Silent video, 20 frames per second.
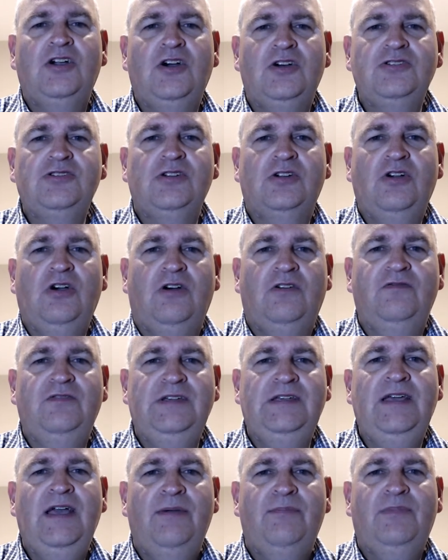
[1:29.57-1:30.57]
Costa
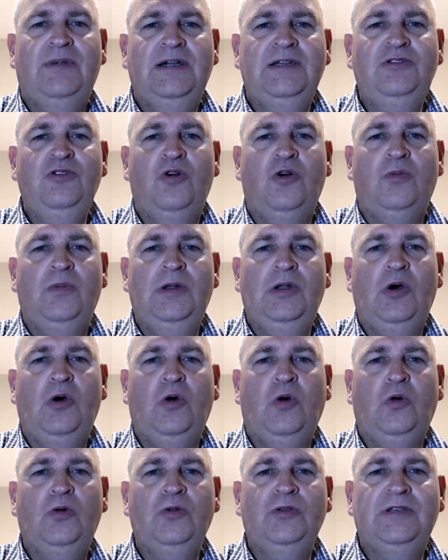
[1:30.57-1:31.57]
Coffee, my normal
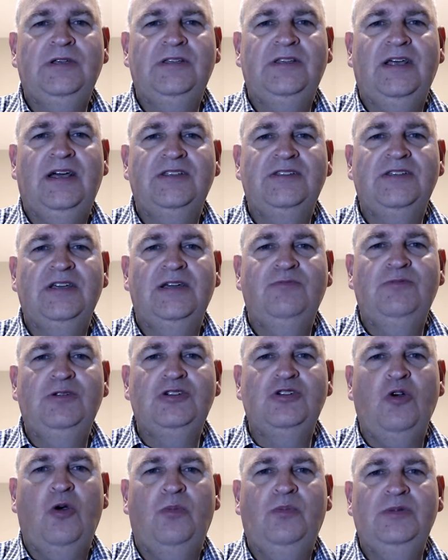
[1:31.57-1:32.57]
haunt at that time,
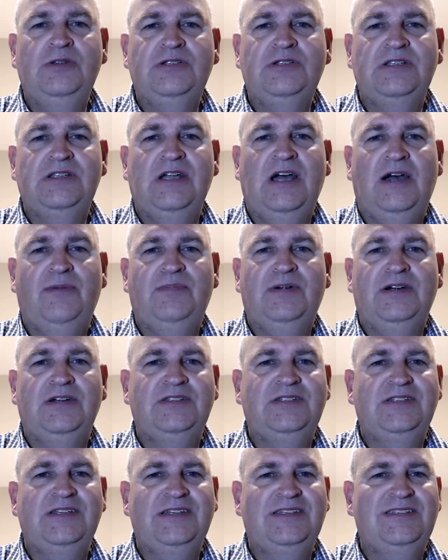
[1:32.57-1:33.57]
which opens at half
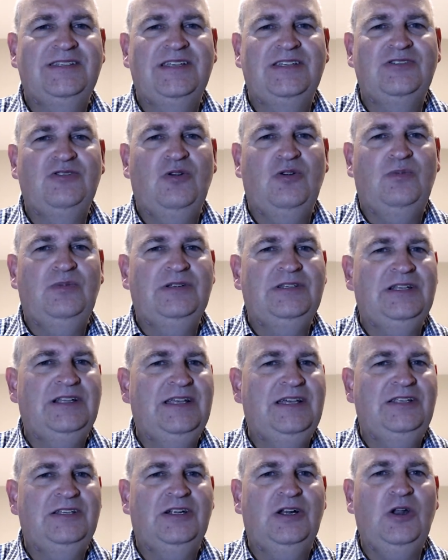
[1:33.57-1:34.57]
past six, doesn't open till
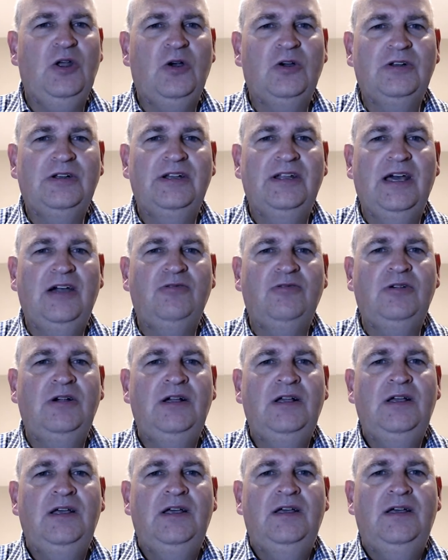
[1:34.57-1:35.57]
eight o'clock now.
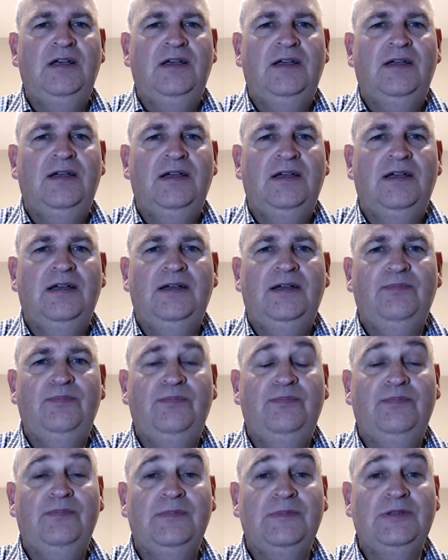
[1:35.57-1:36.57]

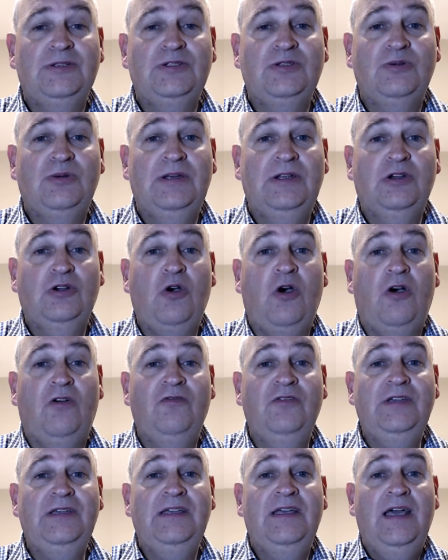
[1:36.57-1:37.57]
Um, so I had a
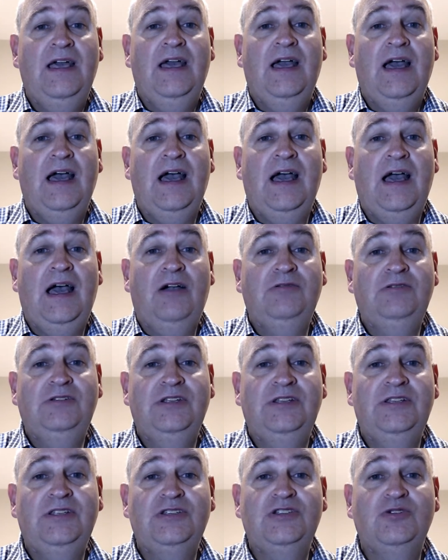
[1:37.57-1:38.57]
coffee out
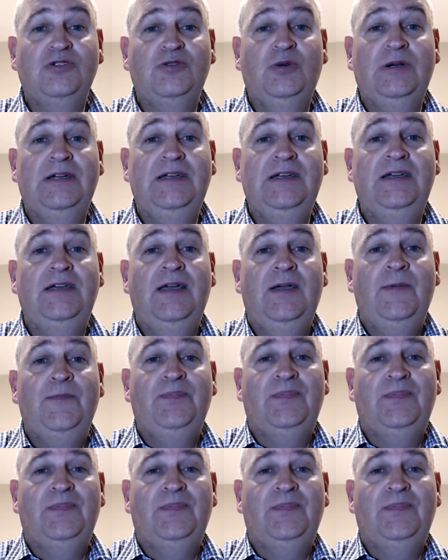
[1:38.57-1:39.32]
in the square.